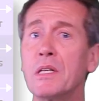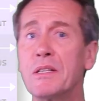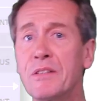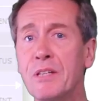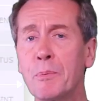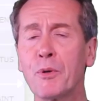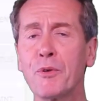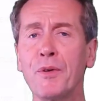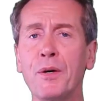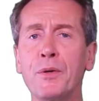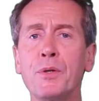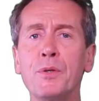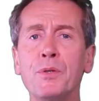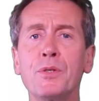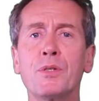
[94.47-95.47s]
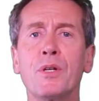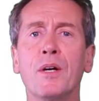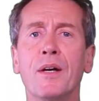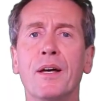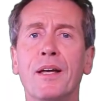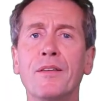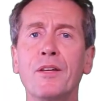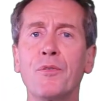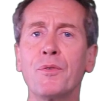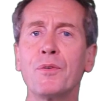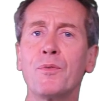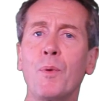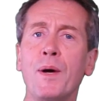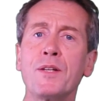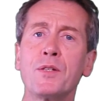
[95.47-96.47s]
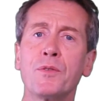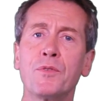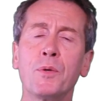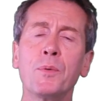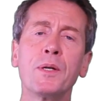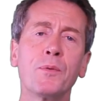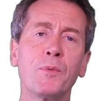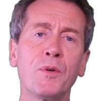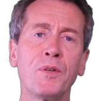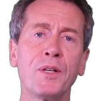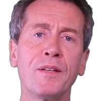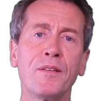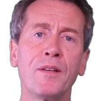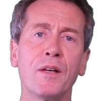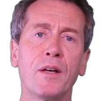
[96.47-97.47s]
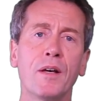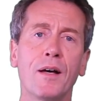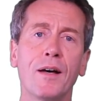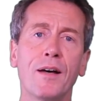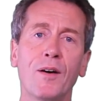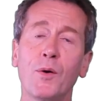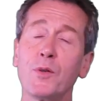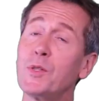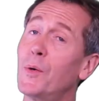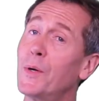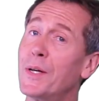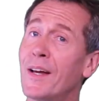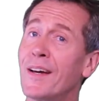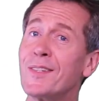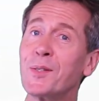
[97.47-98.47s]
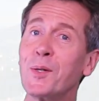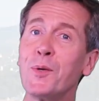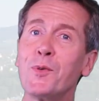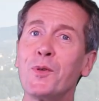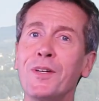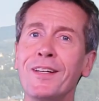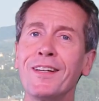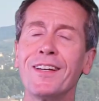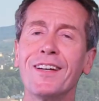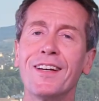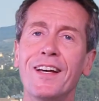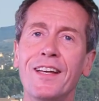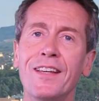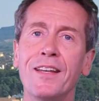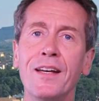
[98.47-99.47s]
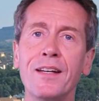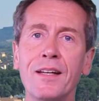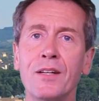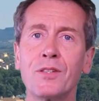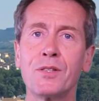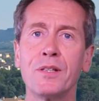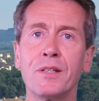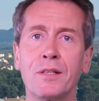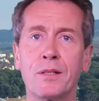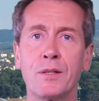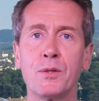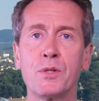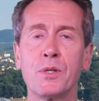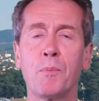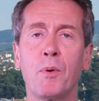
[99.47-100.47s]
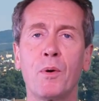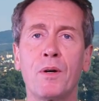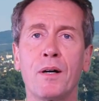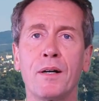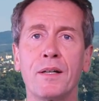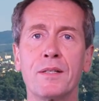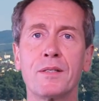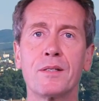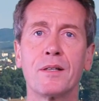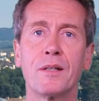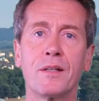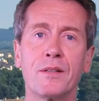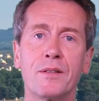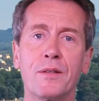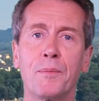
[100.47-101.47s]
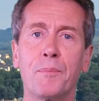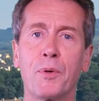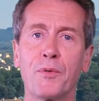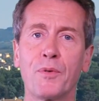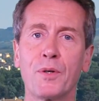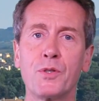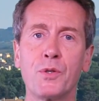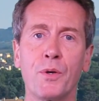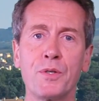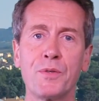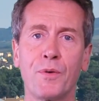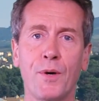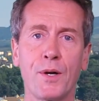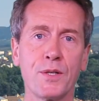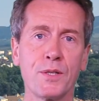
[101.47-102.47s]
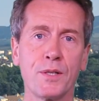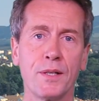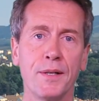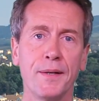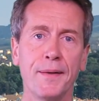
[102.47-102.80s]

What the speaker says: deeper values and different ways of doing with it. Also a nice country, and then actually Cluj-Napoca is the perfect choice for us.